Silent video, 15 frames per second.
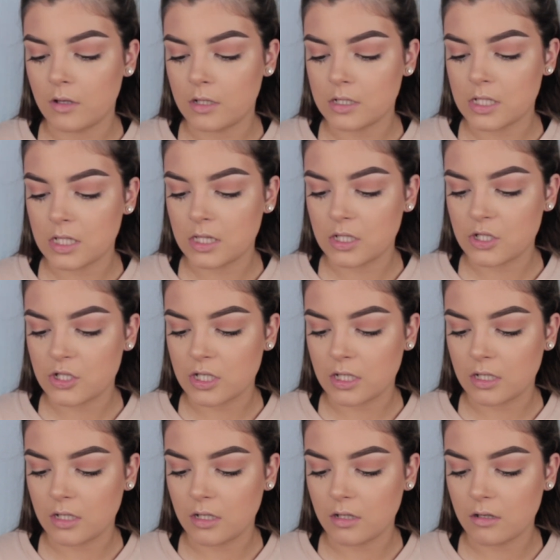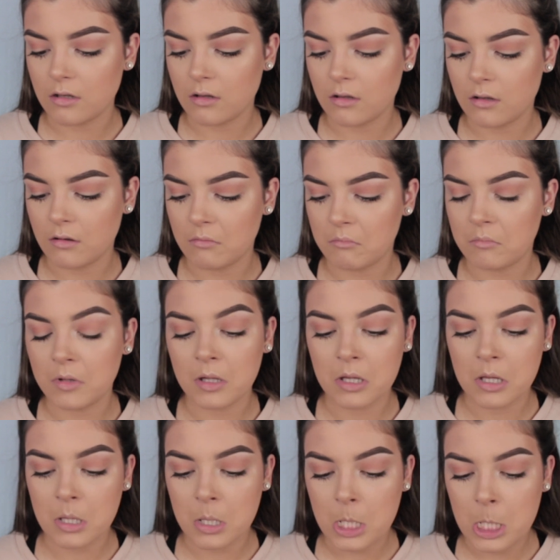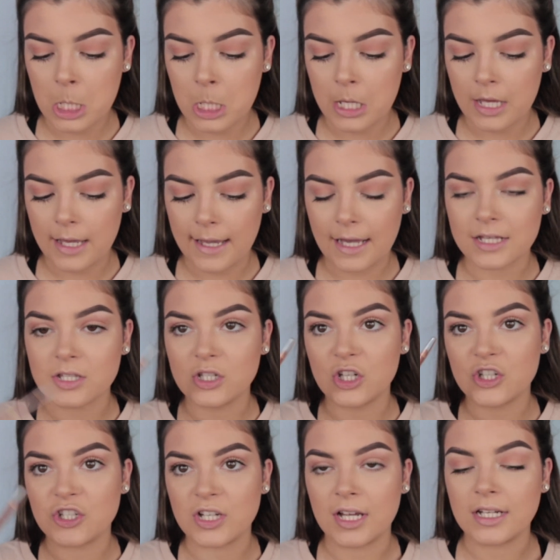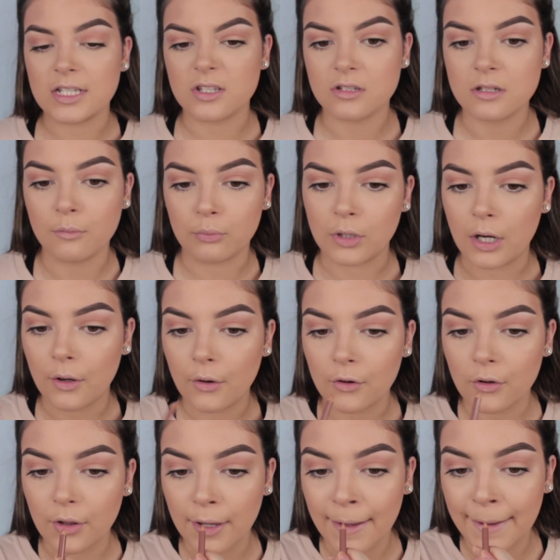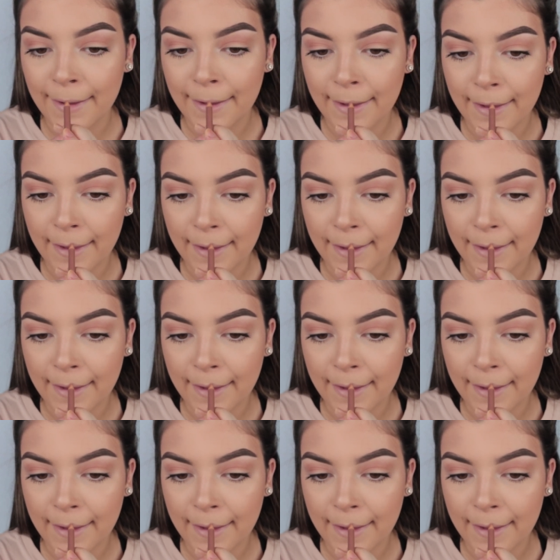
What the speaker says: It's in the shade. It has no shade, it's just a brown colour.